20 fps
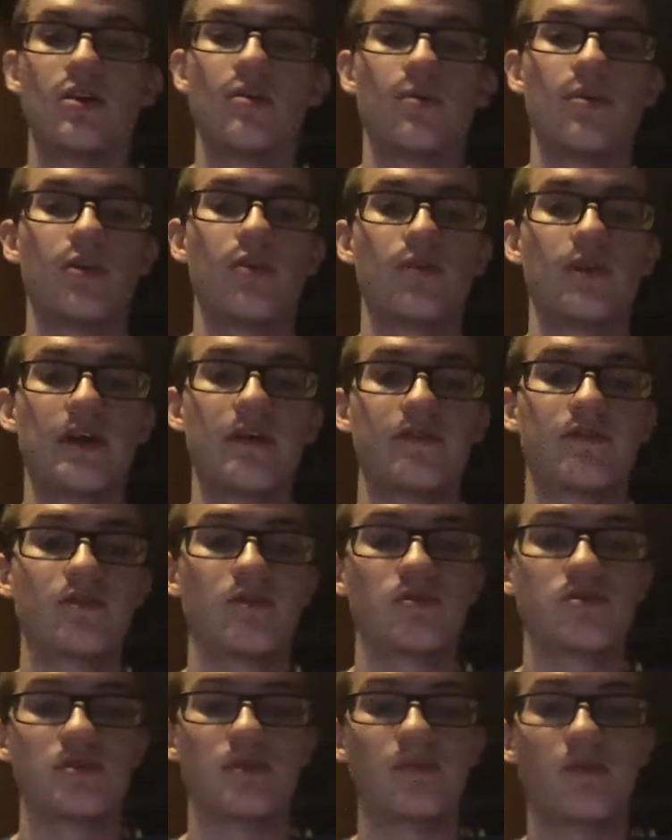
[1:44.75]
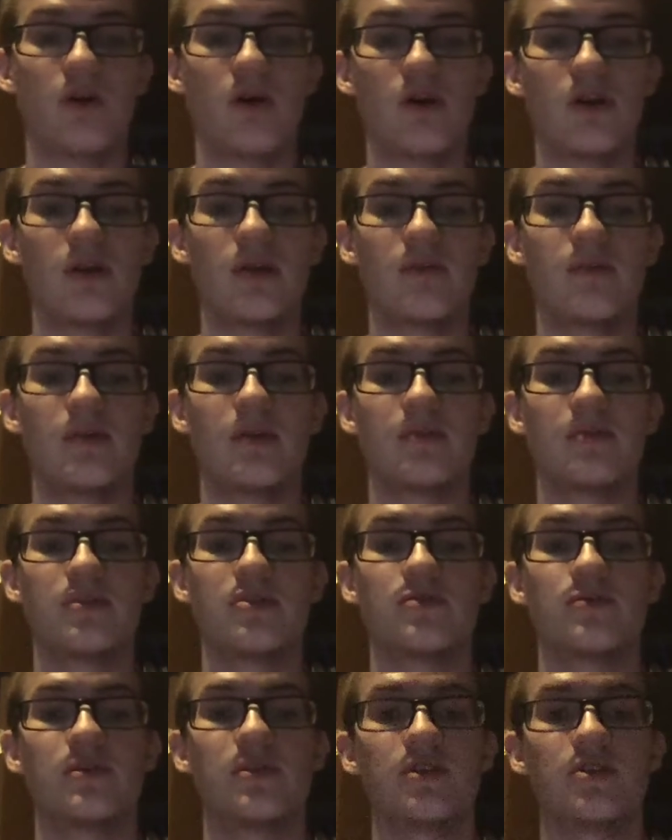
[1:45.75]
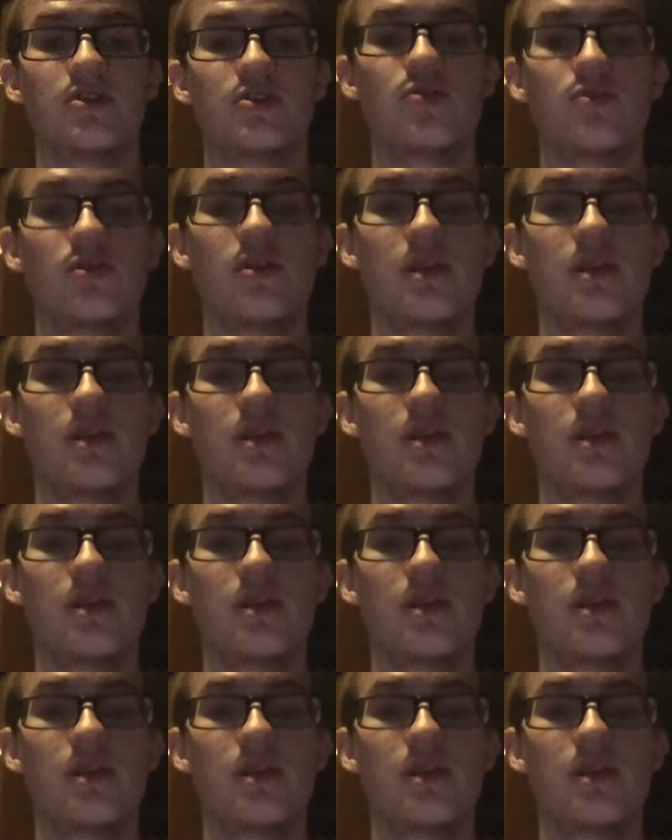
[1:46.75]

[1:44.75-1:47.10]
where the ref throws the ball up between the two